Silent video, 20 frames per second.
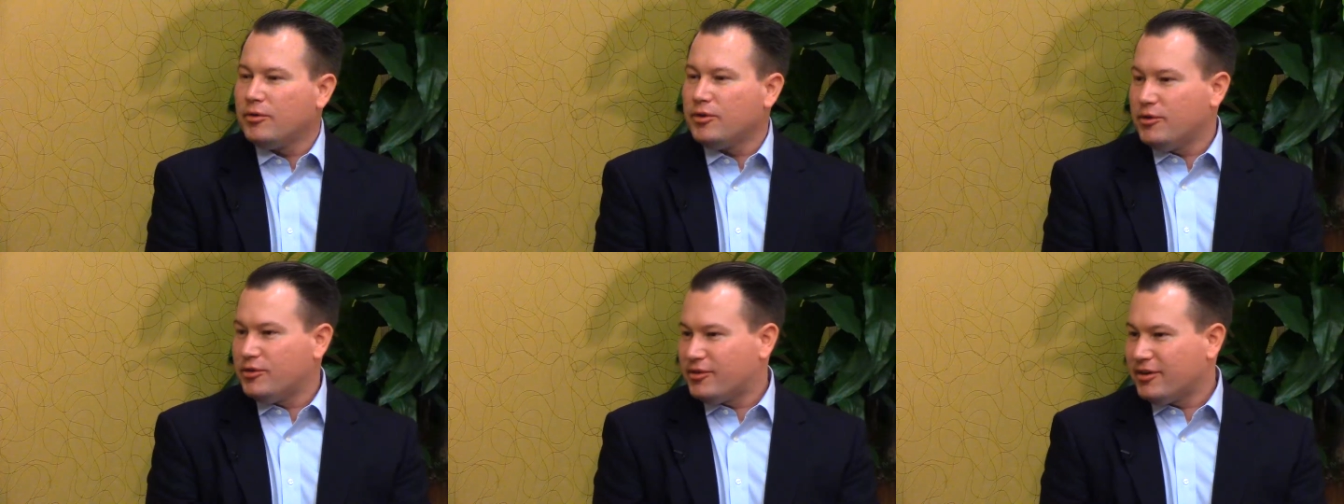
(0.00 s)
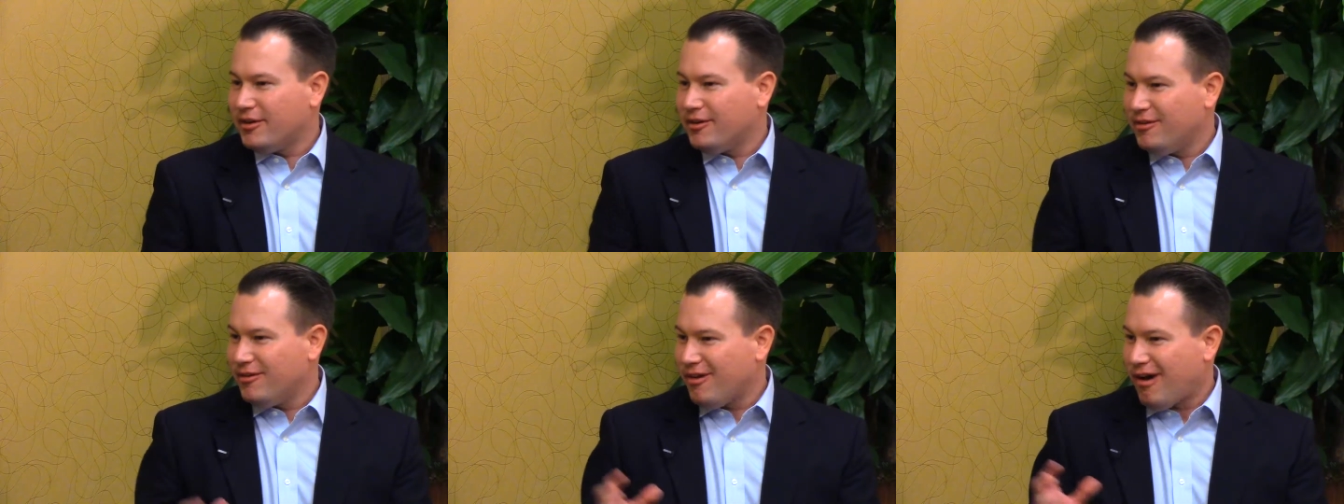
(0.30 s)
you
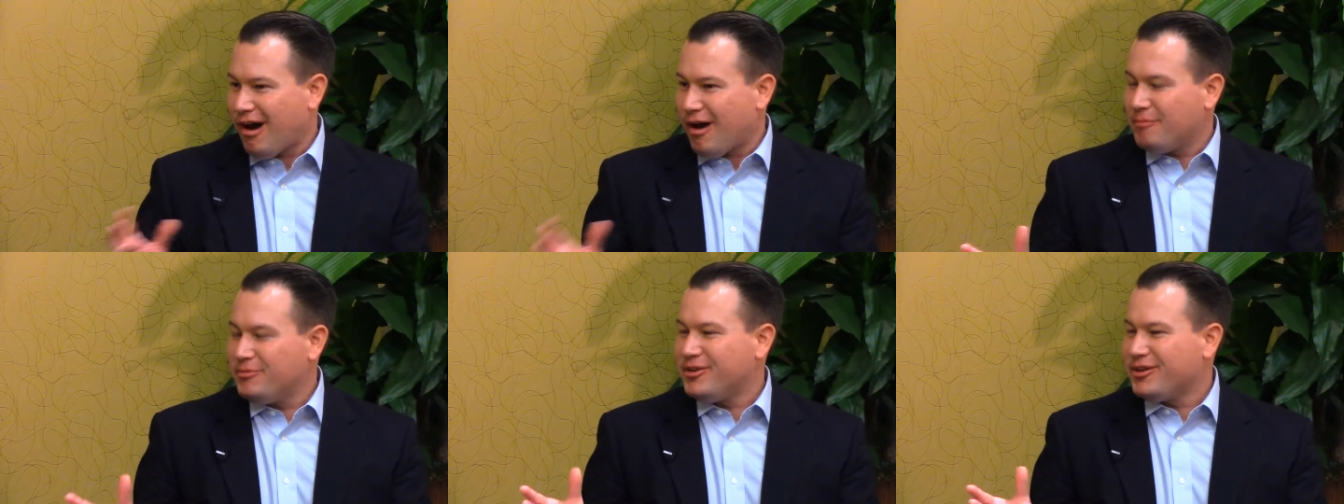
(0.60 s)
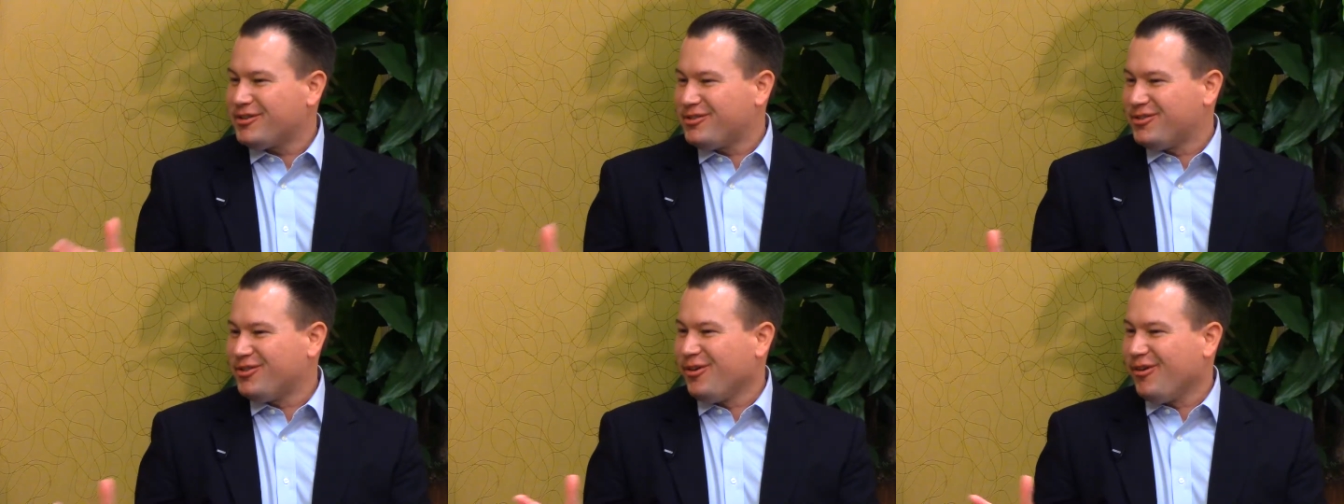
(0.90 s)
said
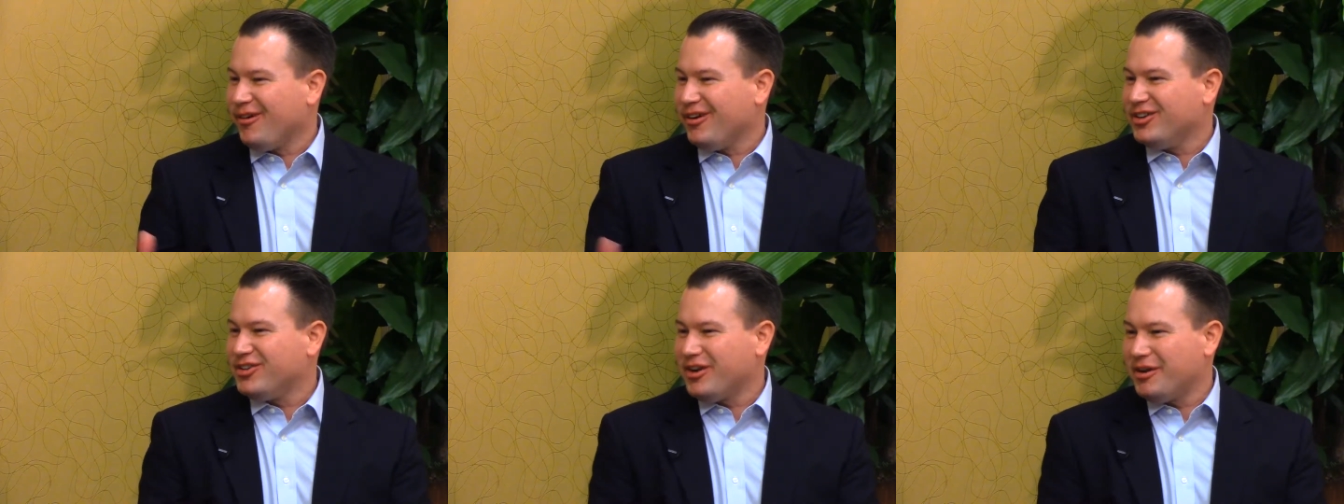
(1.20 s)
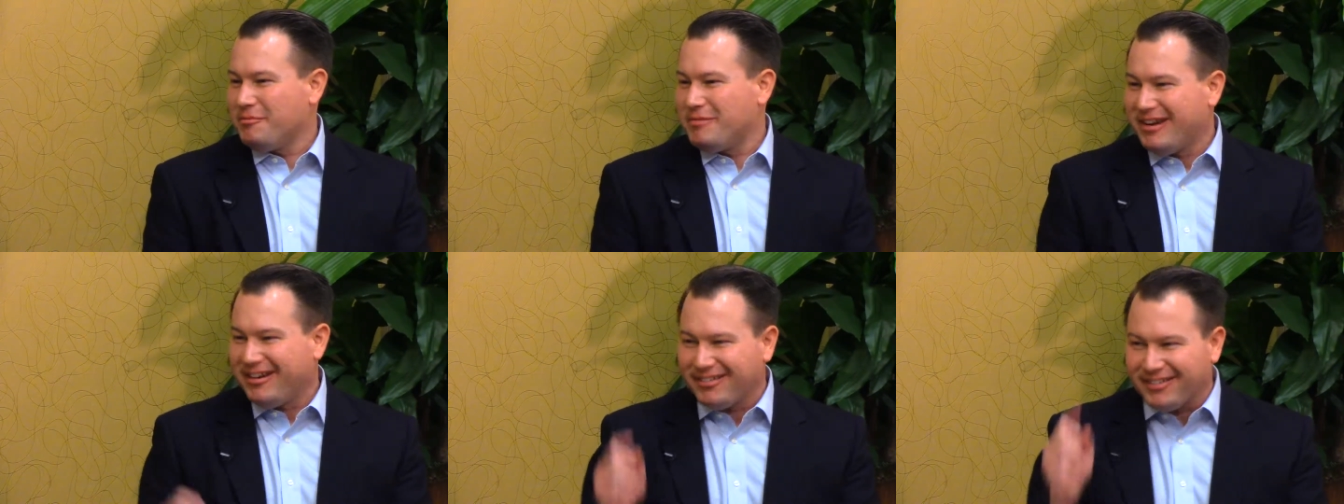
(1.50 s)
object storage. I
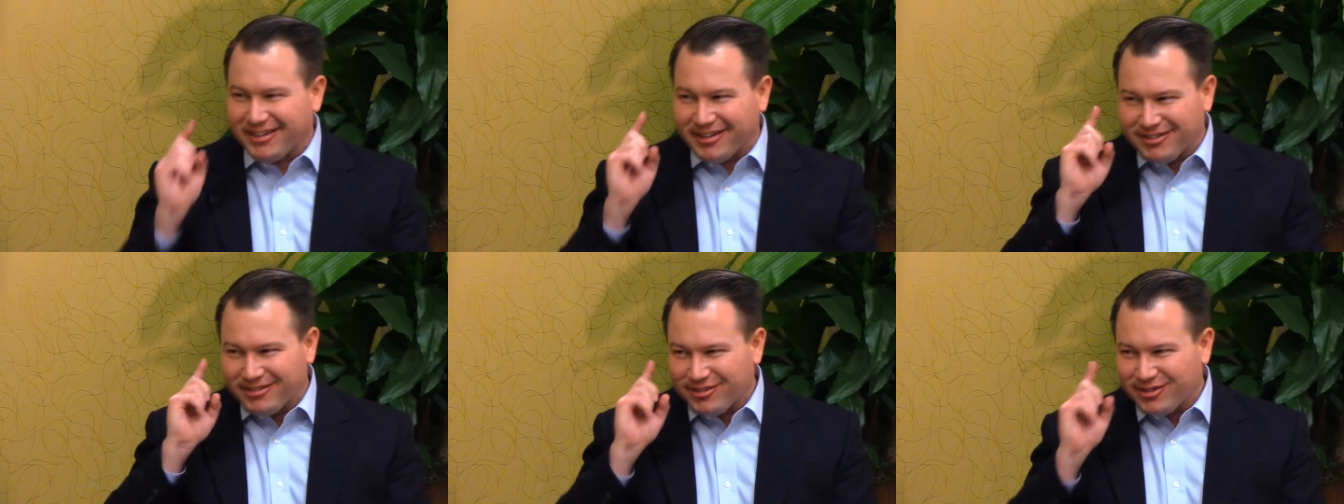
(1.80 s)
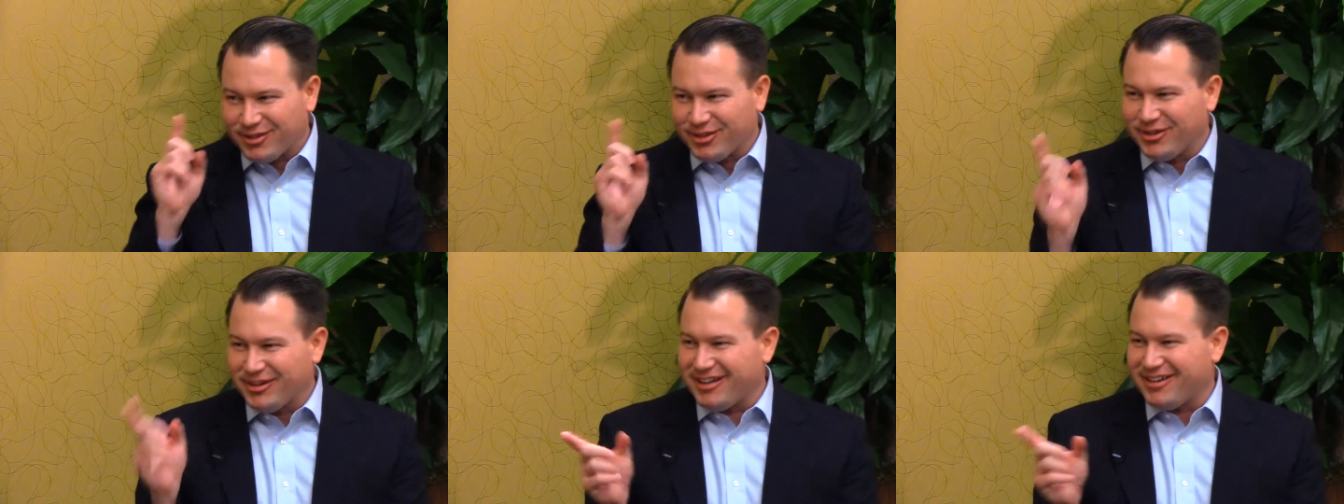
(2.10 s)
immediately yes.
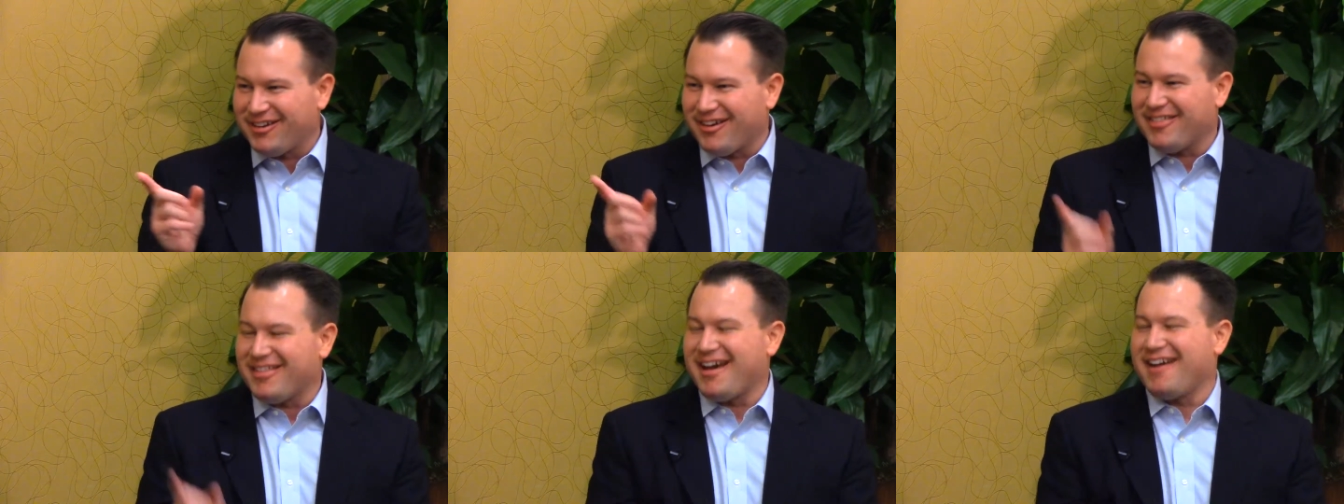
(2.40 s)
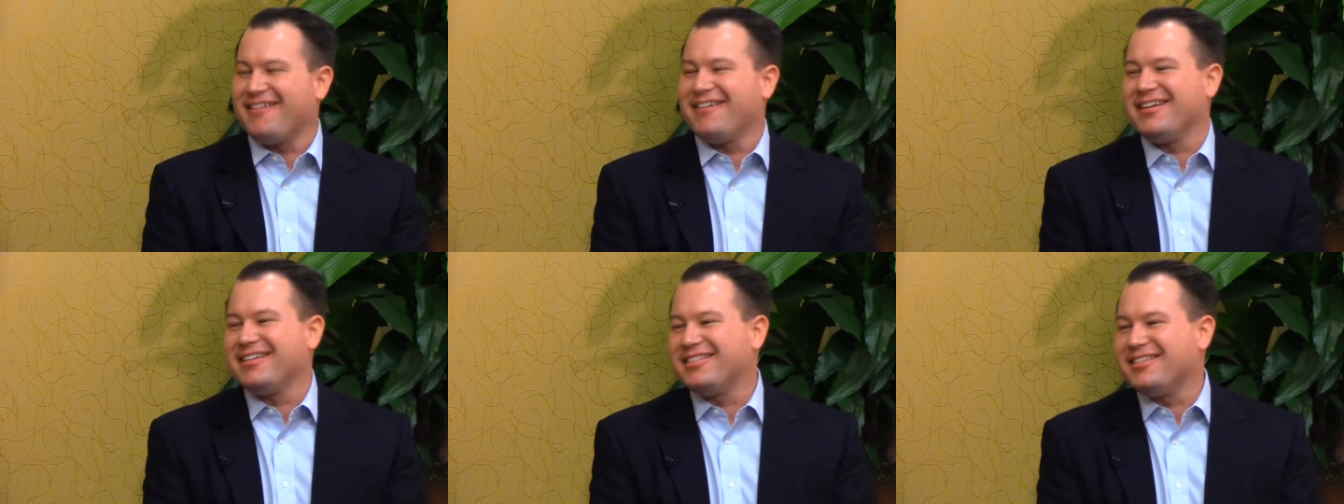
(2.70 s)
clued in on
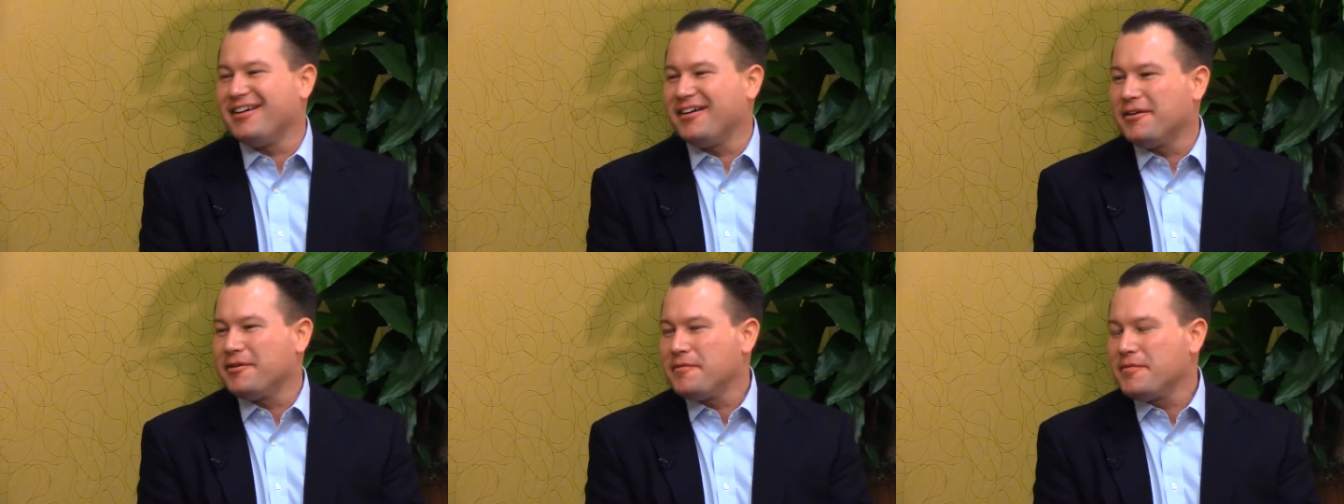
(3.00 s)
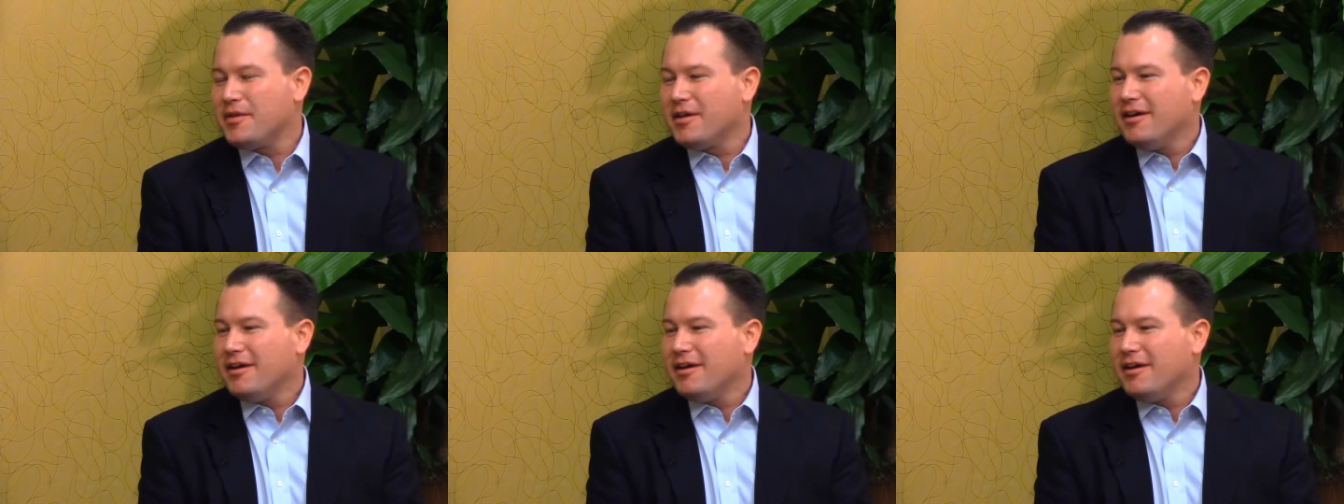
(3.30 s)
that right there.